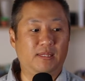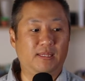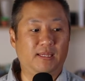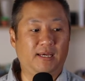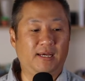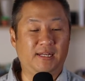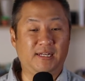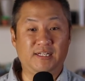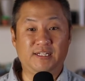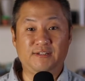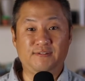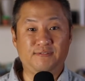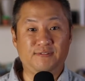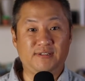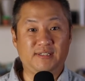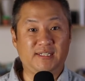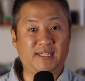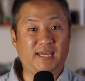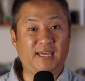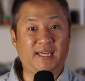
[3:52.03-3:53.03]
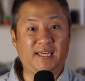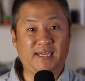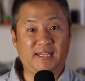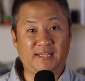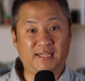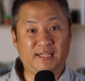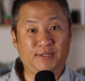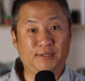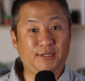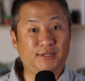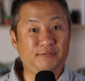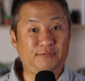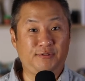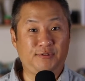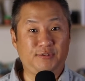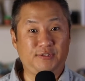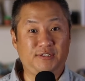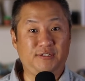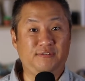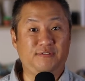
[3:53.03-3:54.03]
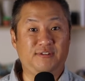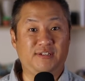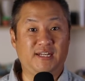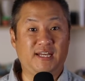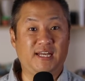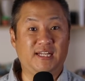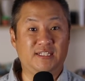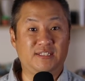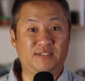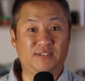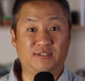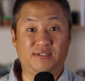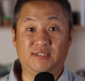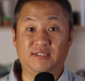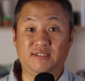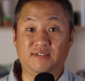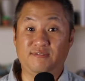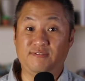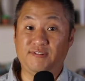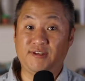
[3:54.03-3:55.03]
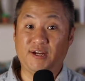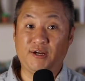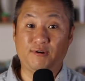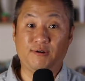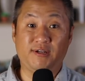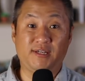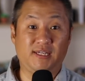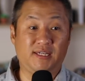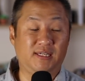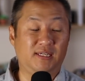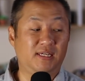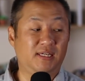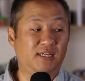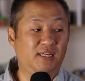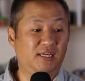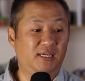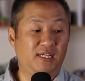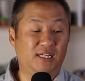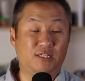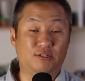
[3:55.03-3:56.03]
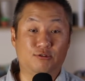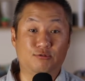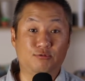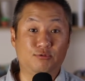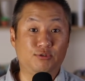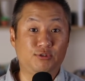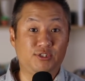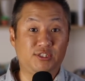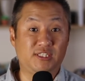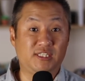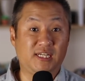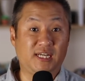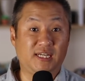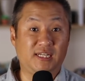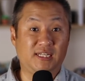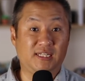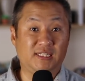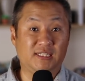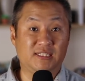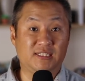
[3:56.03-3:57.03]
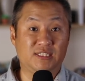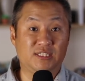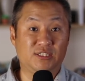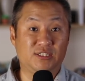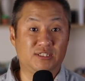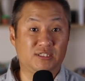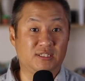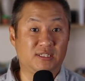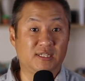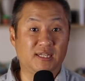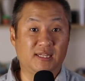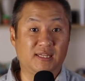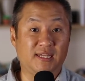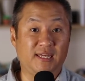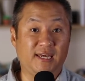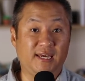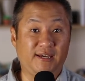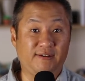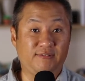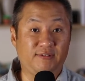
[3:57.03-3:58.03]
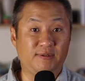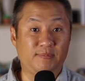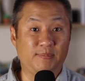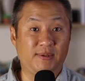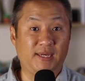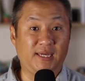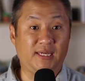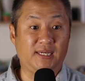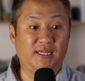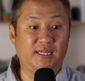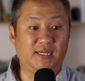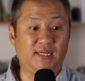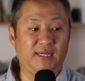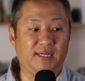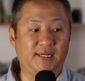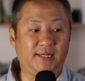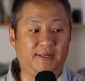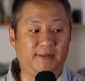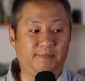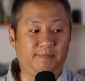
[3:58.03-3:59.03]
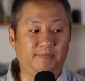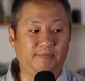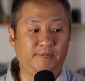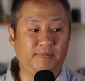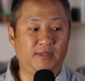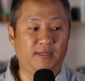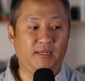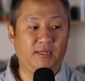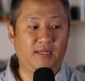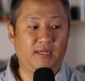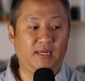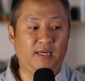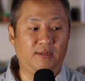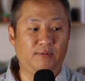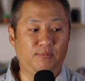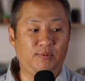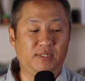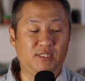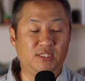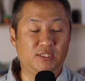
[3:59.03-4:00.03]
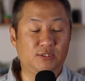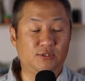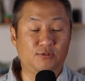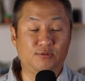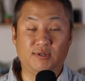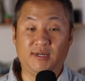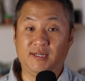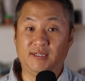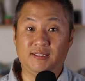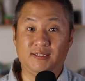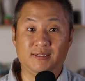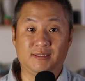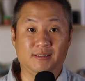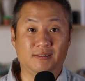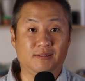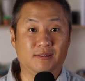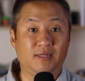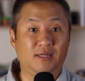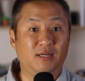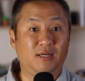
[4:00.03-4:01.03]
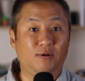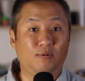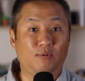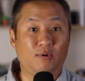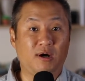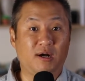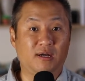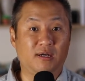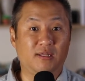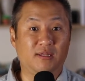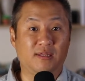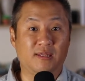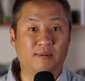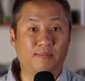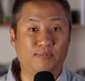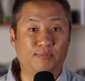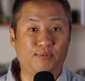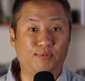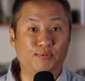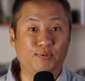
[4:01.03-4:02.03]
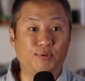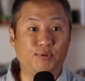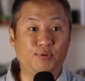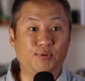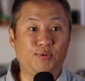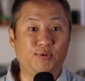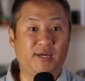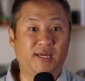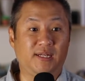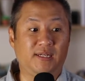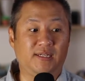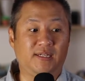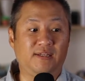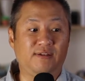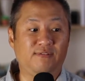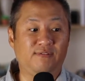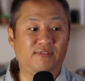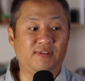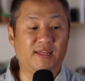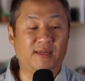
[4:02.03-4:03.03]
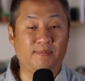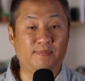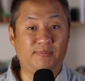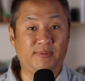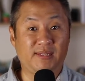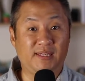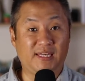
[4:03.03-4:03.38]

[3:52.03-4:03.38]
on a different day and they'll give you a different answer. It's a very excruciating decision that they have to make. And we just try to walk them through and give them the